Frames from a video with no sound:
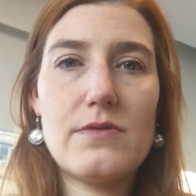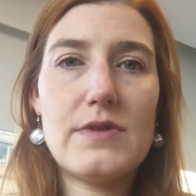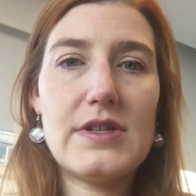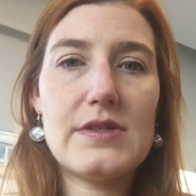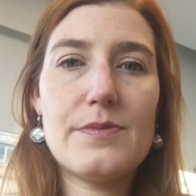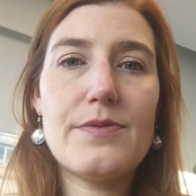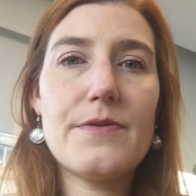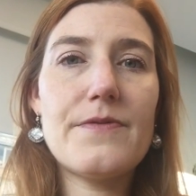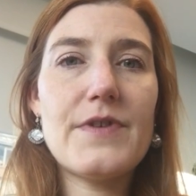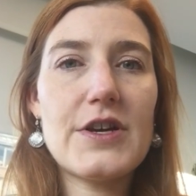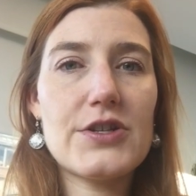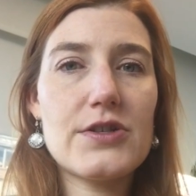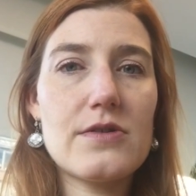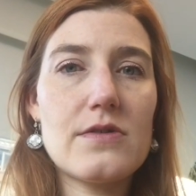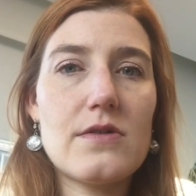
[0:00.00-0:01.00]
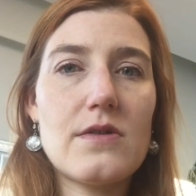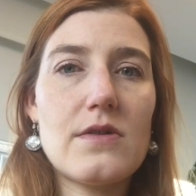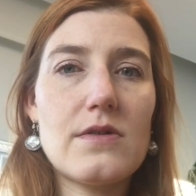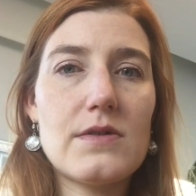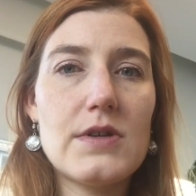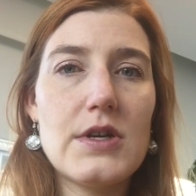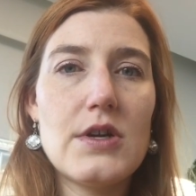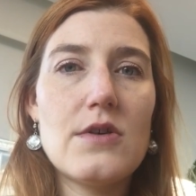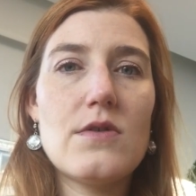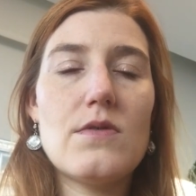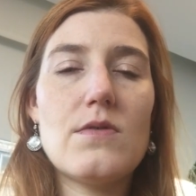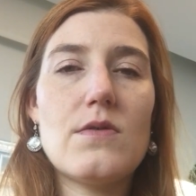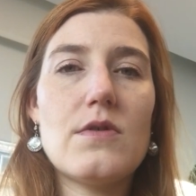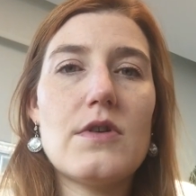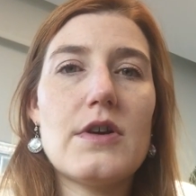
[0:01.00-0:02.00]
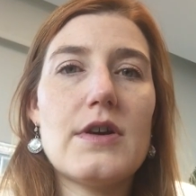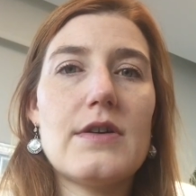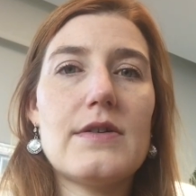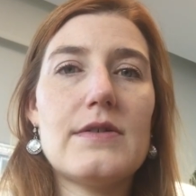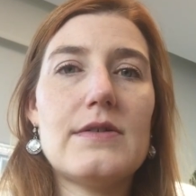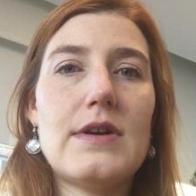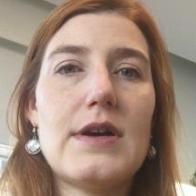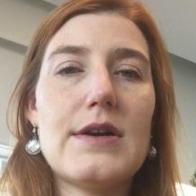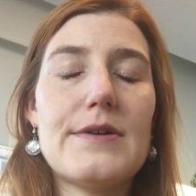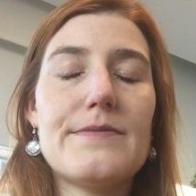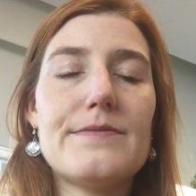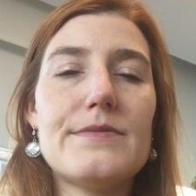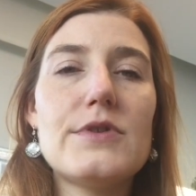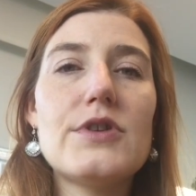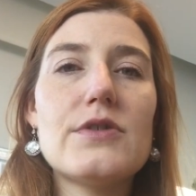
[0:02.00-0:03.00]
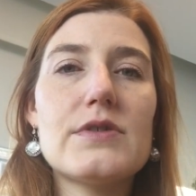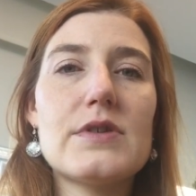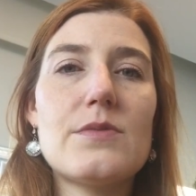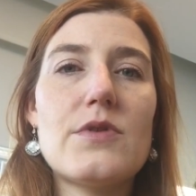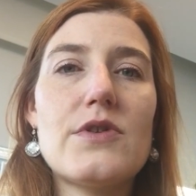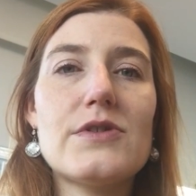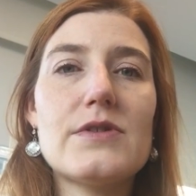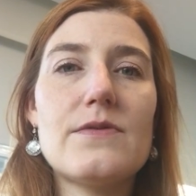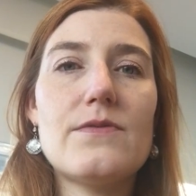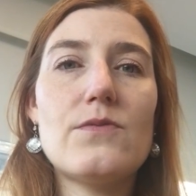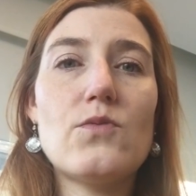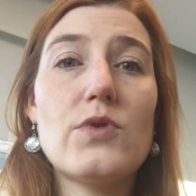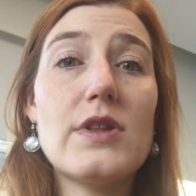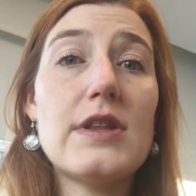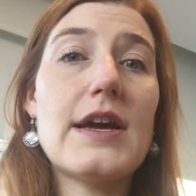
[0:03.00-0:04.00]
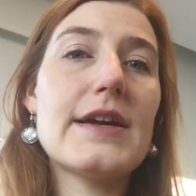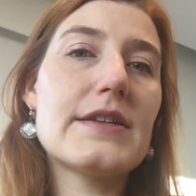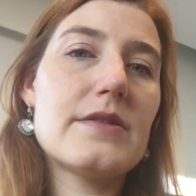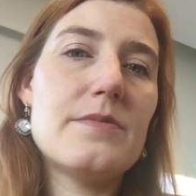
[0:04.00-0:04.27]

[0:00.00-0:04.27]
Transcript: it's professional, or someone who would like